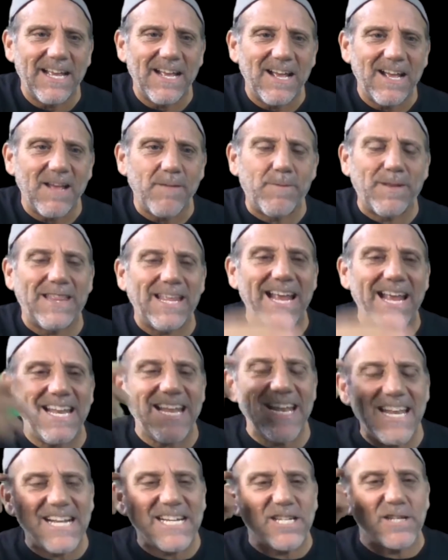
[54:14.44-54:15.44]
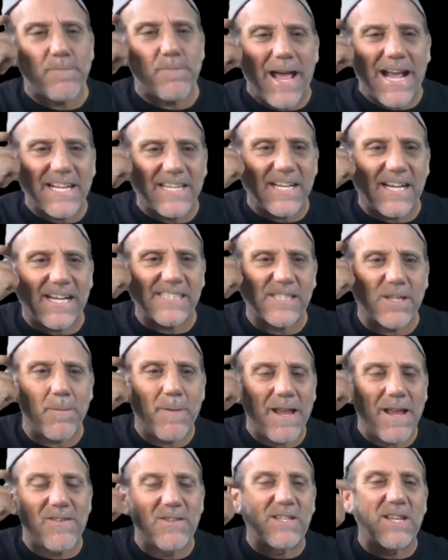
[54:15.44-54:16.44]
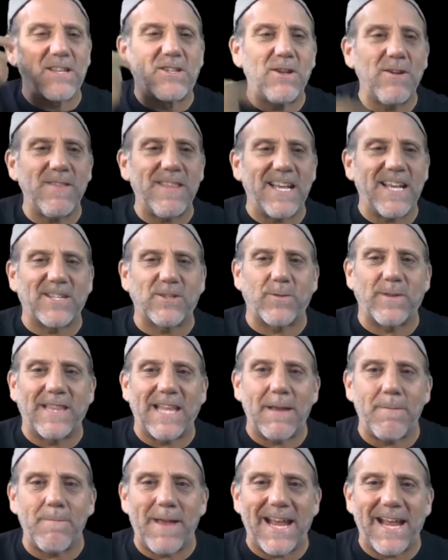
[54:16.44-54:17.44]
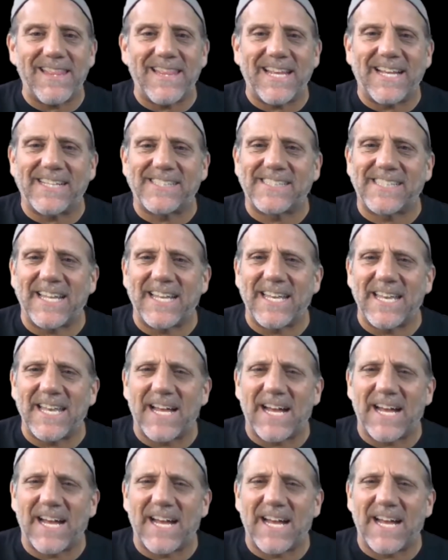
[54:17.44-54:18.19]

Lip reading: But they didn't expect us to be able to do this when they made this in